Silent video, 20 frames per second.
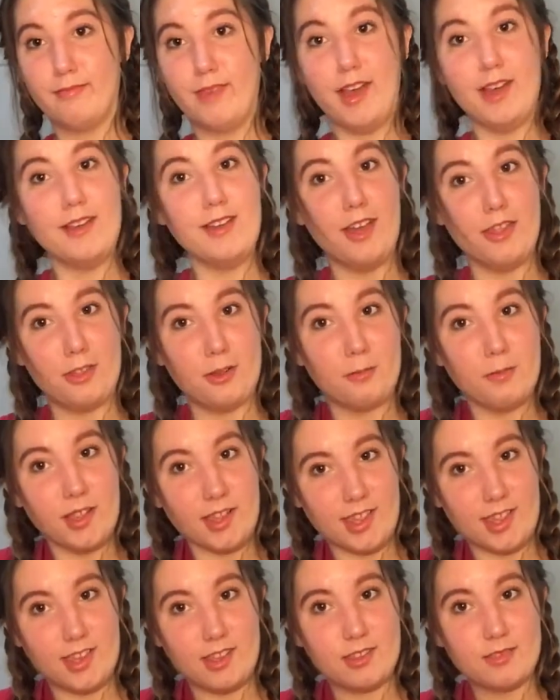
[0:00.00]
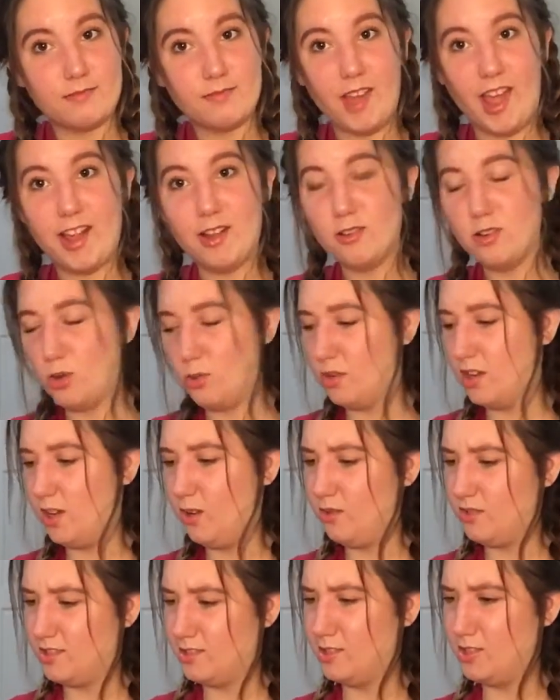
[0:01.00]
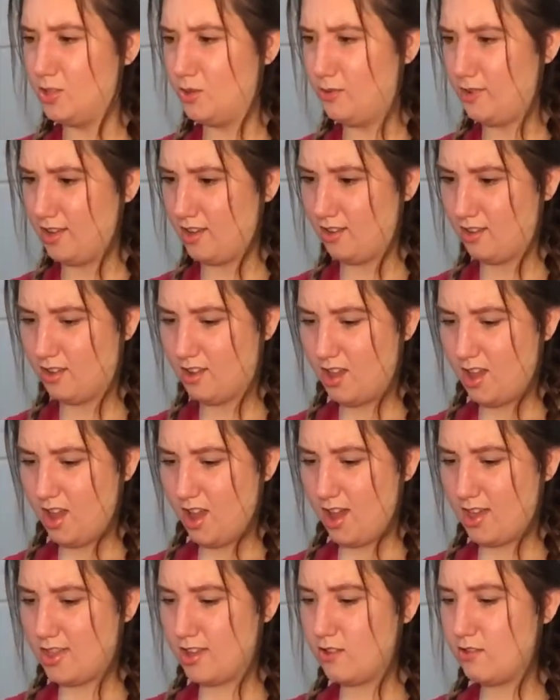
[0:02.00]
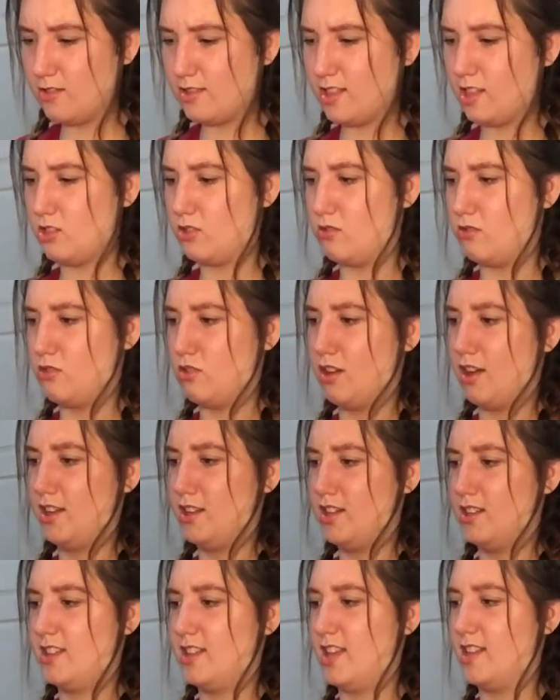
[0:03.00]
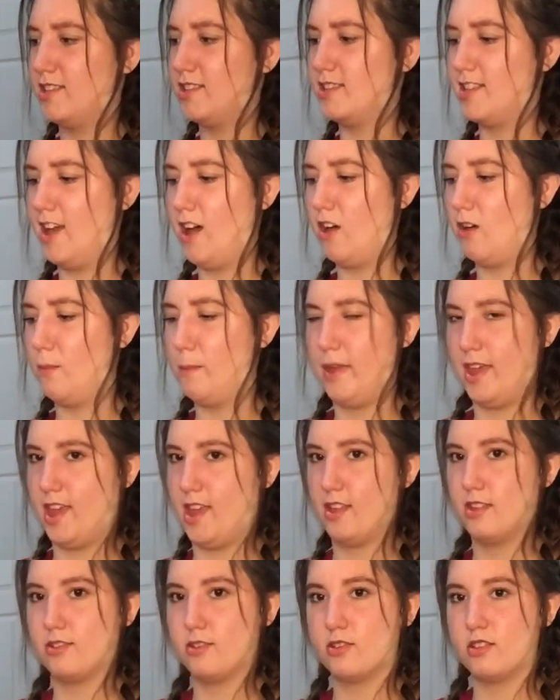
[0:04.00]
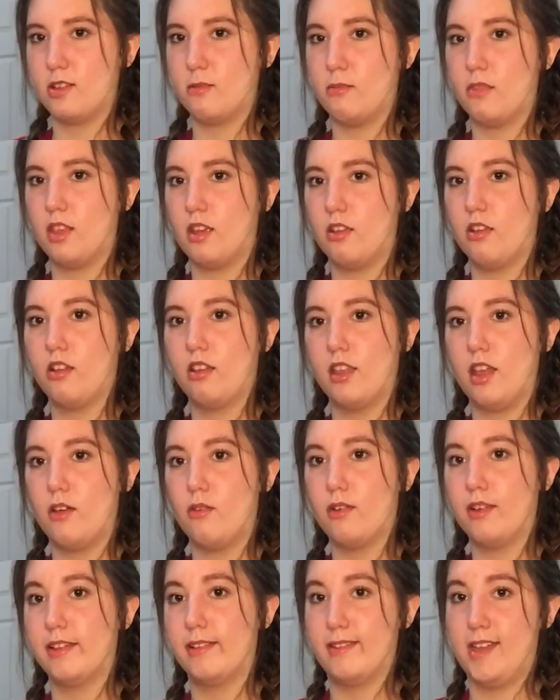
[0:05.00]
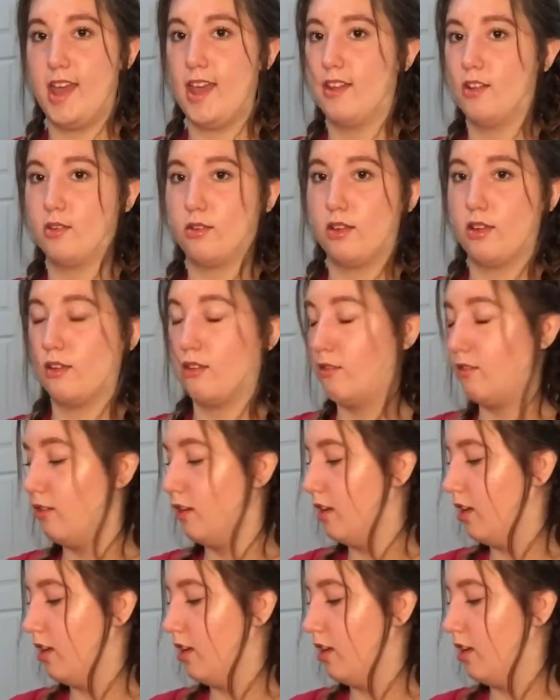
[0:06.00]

Another Mickey. I don't know what I was doing. I think I was like trying to test out paints or something on that one. I don't know.